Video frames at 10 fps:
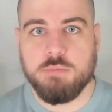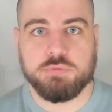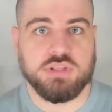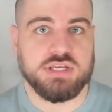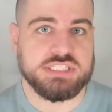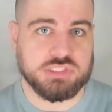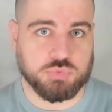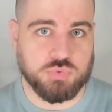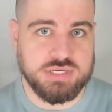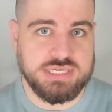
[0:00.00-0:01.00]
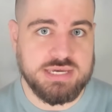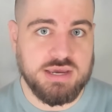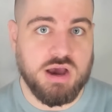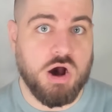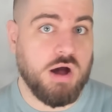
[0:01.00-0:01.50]

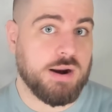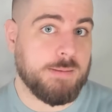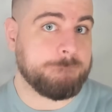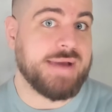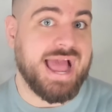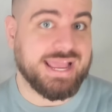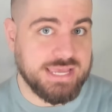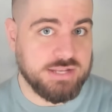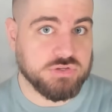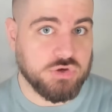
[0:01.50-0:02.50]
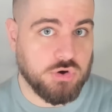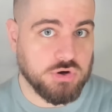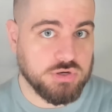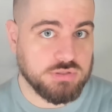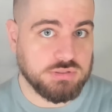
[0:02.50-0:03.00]
+3 on a back-end
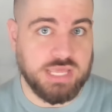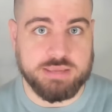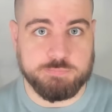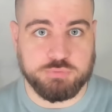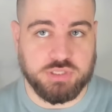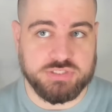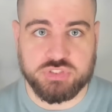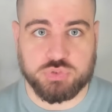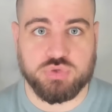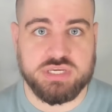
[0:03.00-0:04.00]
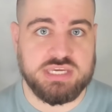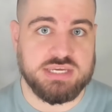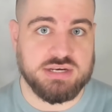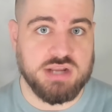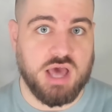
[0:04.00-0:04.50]
card, like
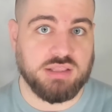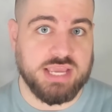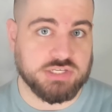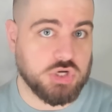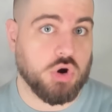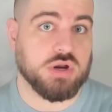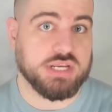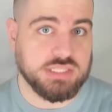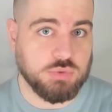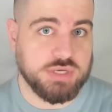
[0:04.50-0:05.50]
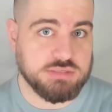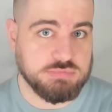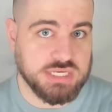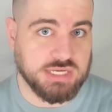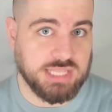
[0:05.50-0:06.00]
+3, not like targeted the way
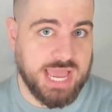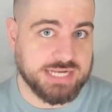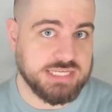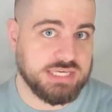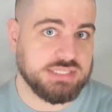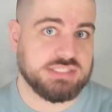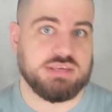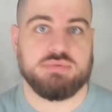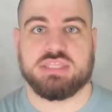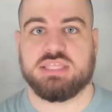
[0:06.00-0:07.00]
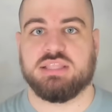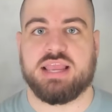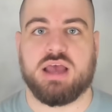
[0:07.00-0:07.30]
something Galacta is, something that like